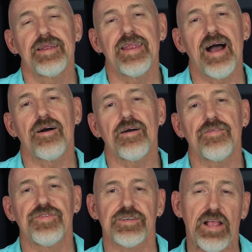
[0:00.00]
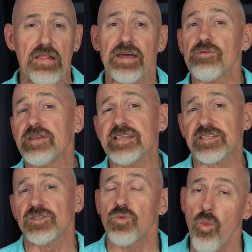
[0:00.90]
Now, there's a lot of
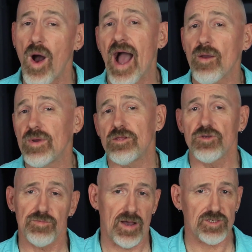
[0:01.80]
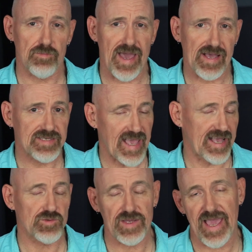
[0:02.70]
reasons why we lose muscle mass
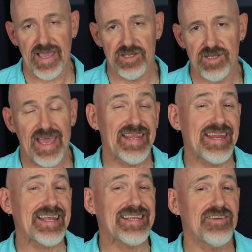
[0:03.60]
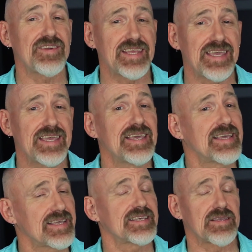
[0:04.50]
as we age, and inactivity
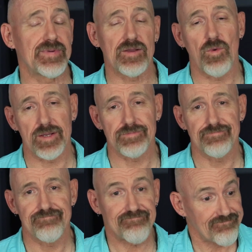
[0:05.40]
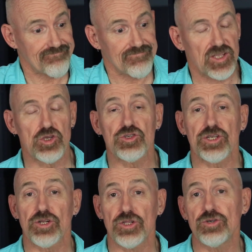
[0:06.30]
is a big one. Use it
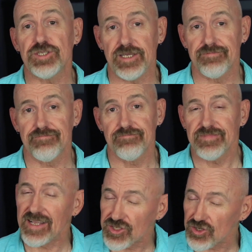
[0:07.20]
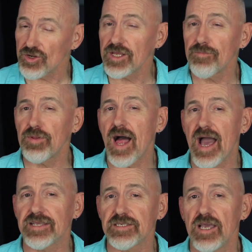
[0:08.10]
or lose it. That certainly
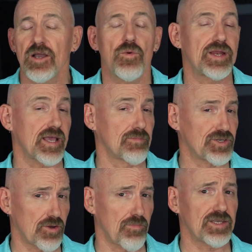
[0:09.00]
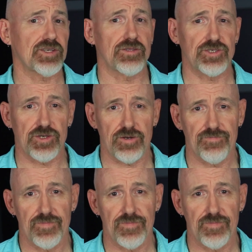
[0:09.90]
applies when it comes to your musculature.